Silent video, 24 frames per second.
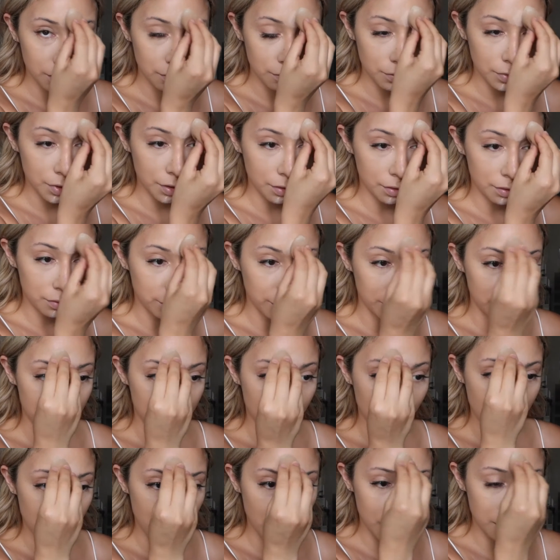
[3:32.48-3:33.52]
middle of my
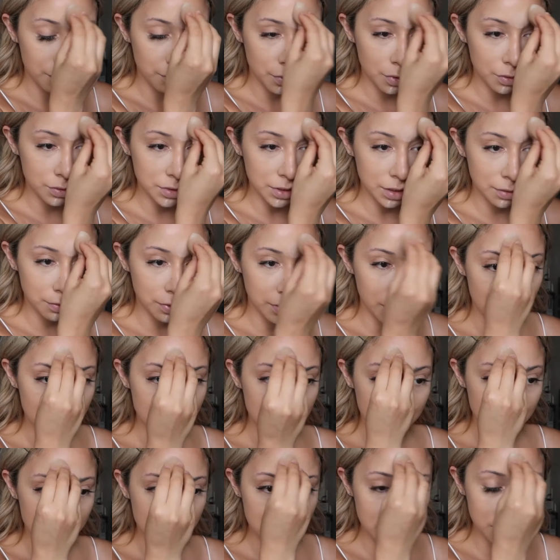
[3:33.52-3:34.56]
forehead, mostly
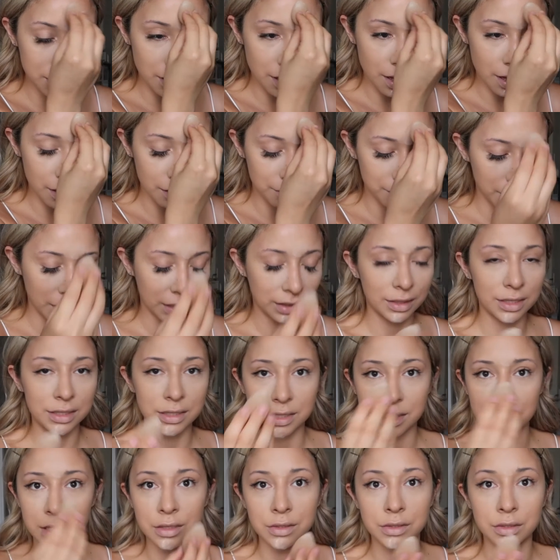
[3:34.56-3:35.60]
places like the
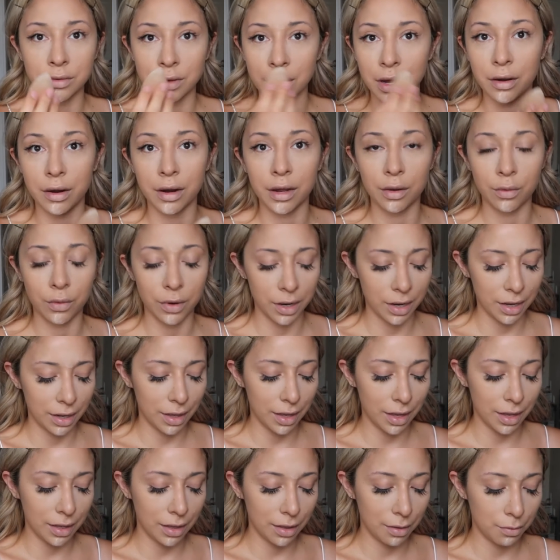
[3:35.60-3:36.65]
T-zone area where I
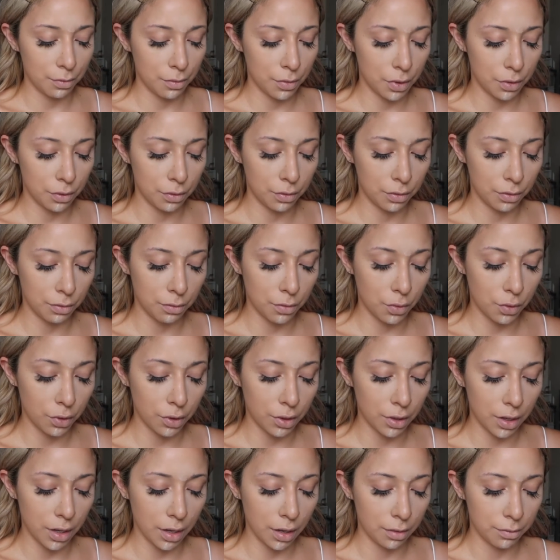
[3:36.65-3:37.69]
get
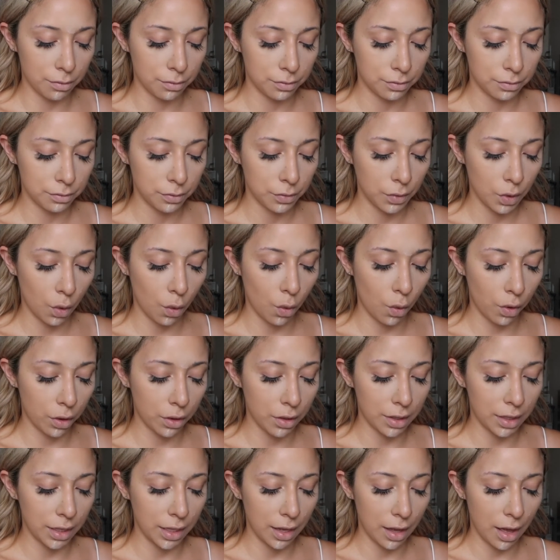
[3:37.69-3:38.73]
more
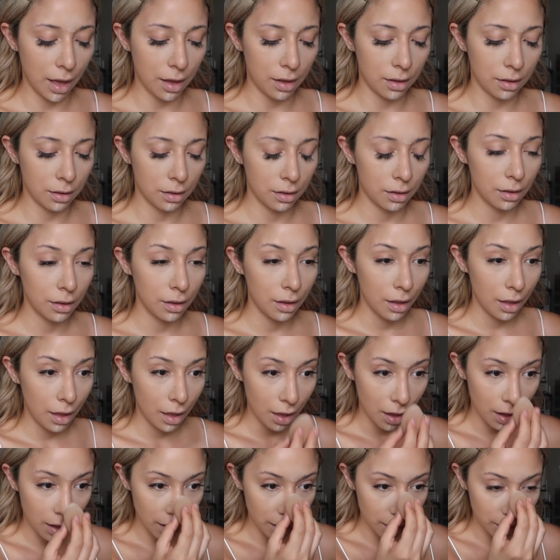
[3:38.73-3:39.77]
oily at,
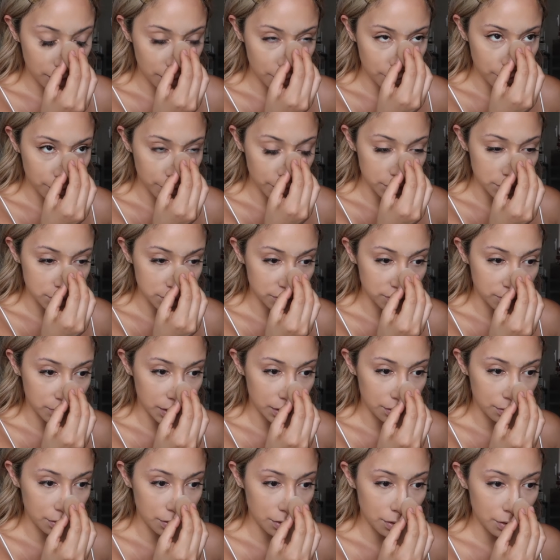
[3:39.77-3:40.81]
and the bridge of
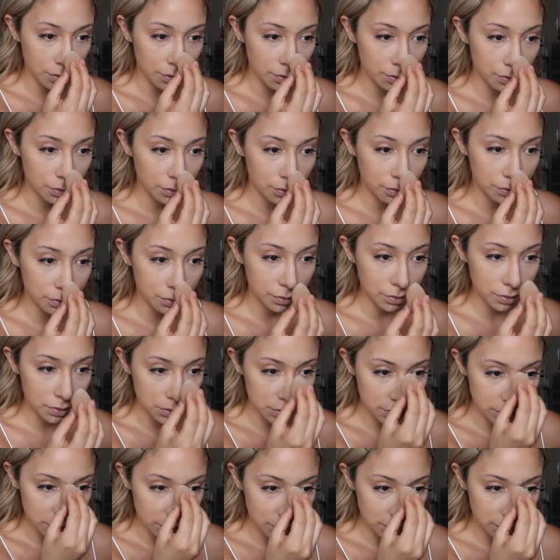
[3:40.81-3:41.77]
my nose,